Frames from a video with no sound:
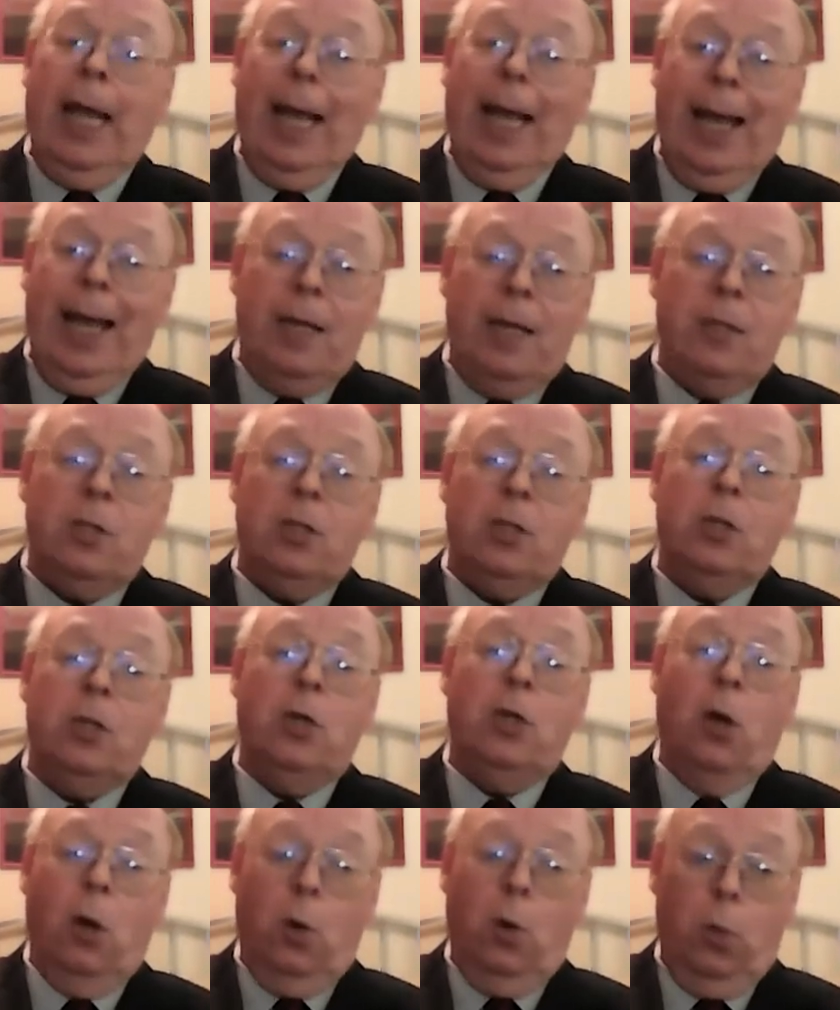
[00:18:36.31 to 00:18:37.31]
ask a
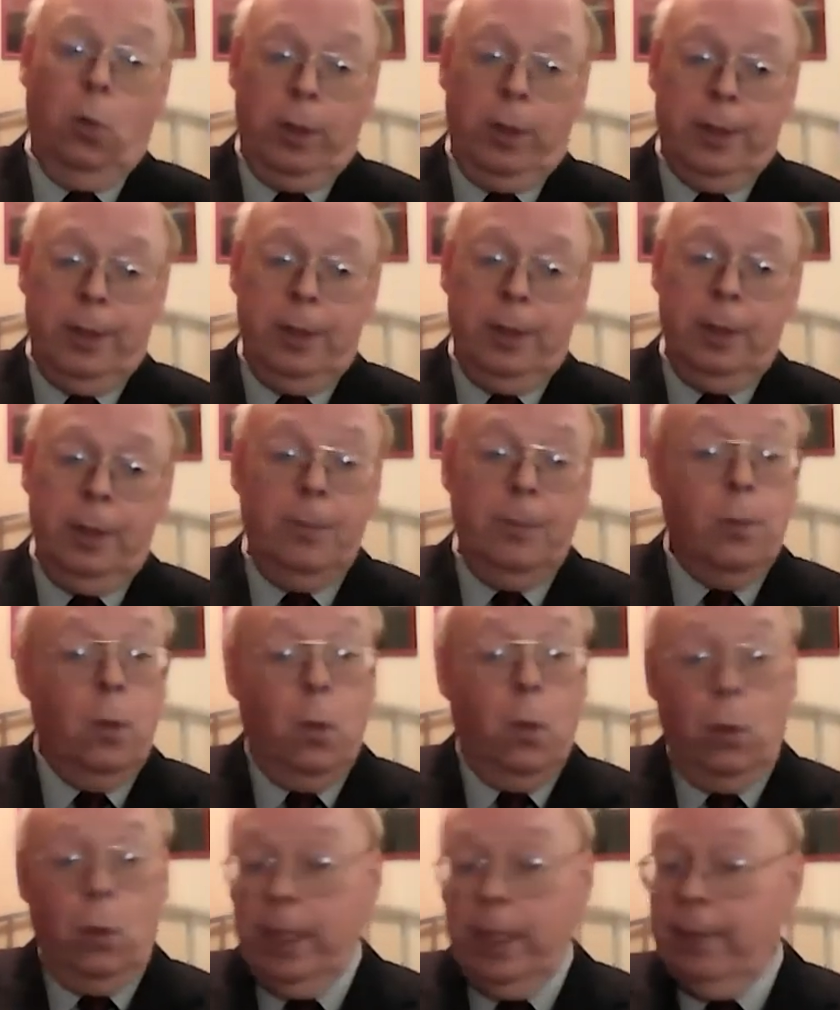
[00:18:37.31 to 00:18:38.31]
coworker
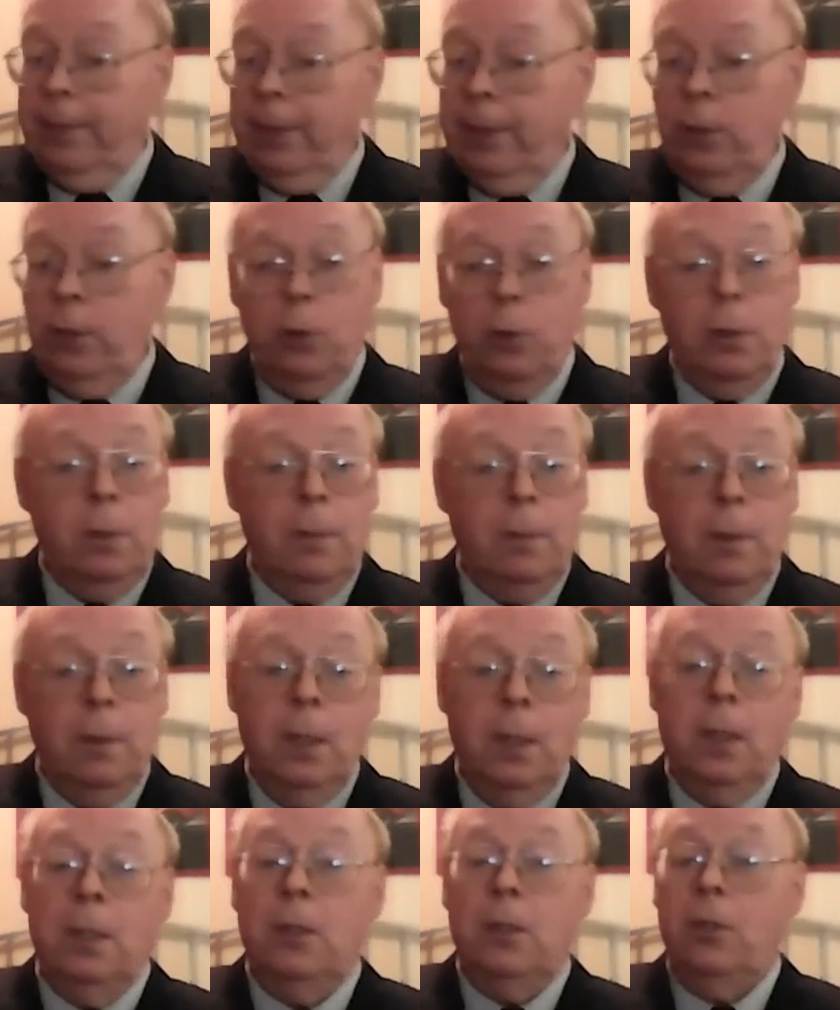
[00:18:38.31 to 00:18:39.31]
or even your
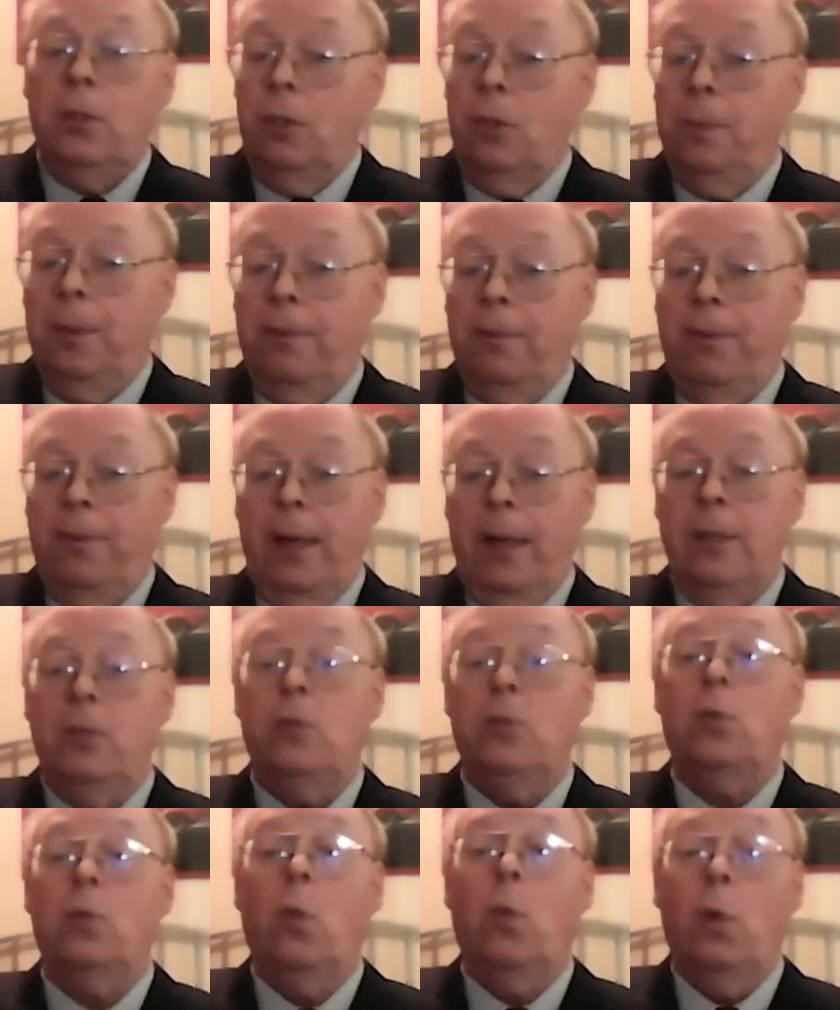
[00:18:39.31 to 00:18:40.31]

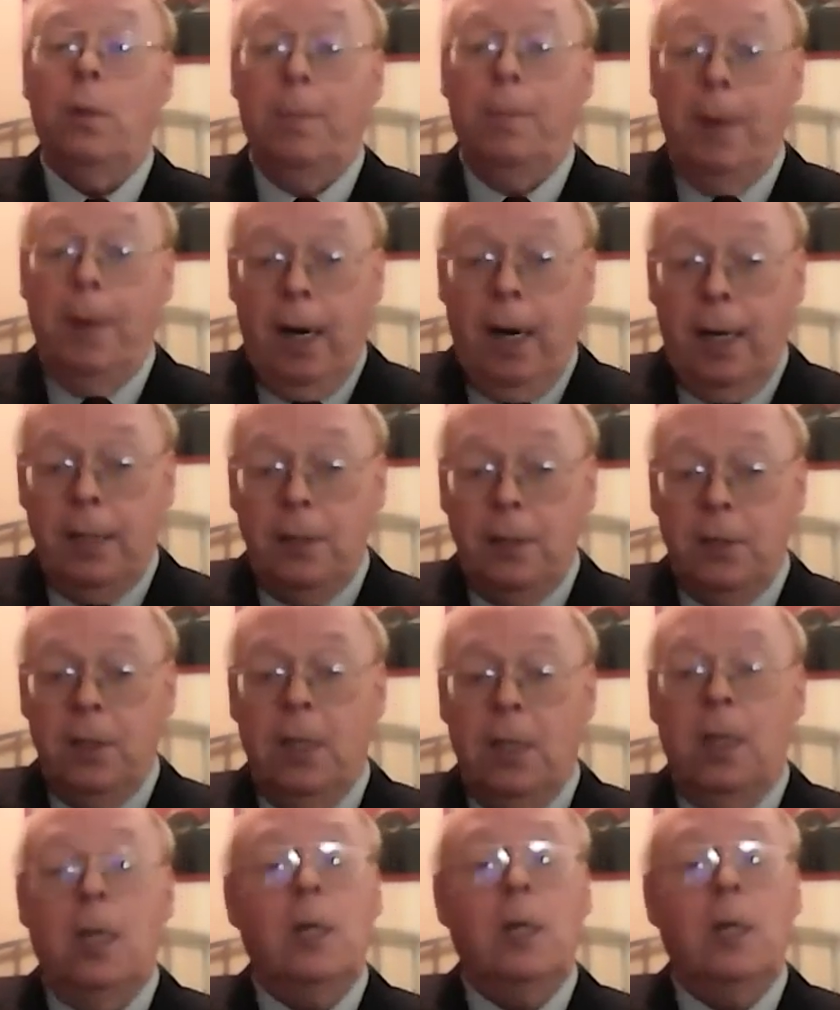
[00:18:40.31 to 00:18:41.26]
supervisor or boss